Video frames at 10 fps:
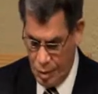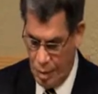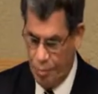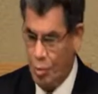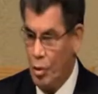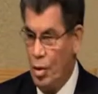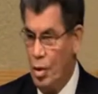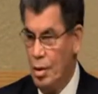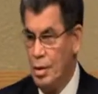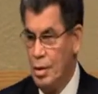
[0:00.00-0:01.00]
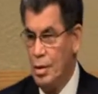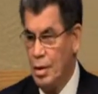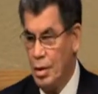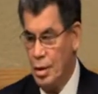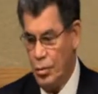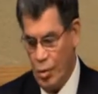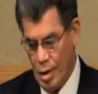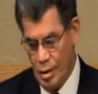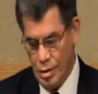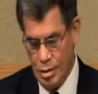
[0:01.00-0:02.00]
that Paul uh,
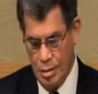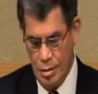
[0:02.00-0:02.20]
writes